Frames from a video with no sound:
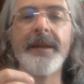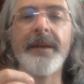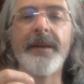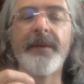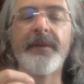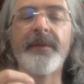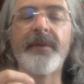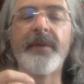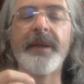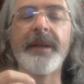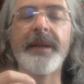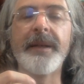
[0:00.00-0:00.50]

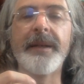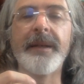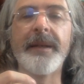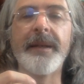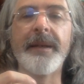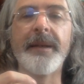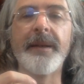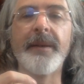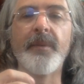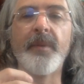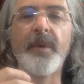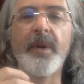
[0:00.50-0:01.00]
of
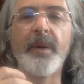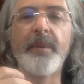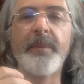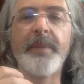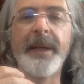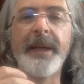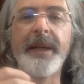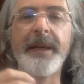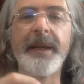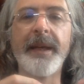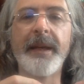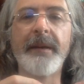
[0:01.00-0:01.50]
reading while
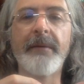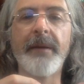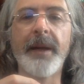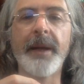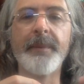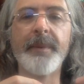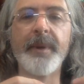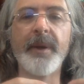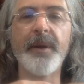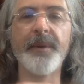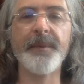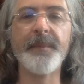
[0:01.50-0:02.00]
being
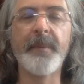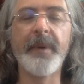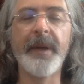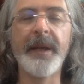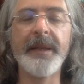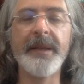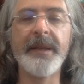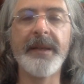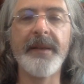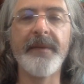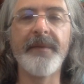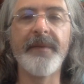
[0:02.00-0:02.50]
incredibly
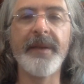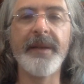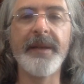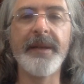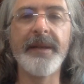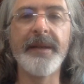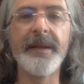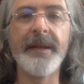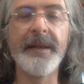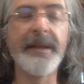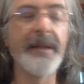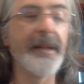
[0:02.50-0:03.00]
comprehensive
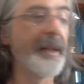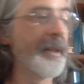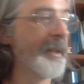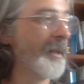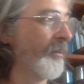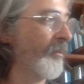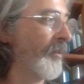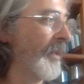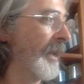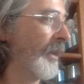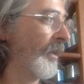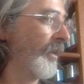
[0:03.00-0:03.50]
is
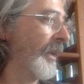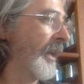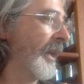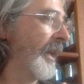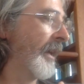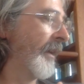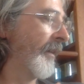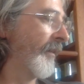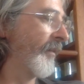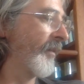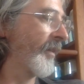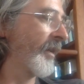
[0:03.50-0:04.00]
a real
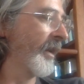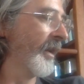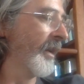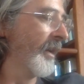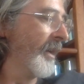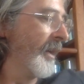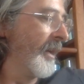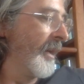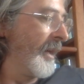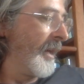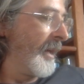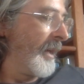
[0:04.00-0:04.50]
gift.
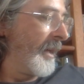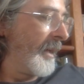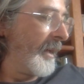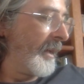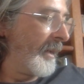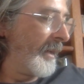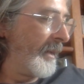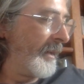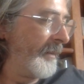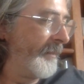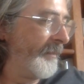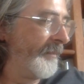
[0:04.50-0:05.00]

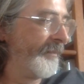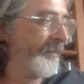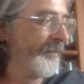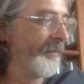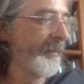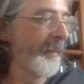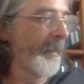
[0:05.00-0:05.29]
Yeah,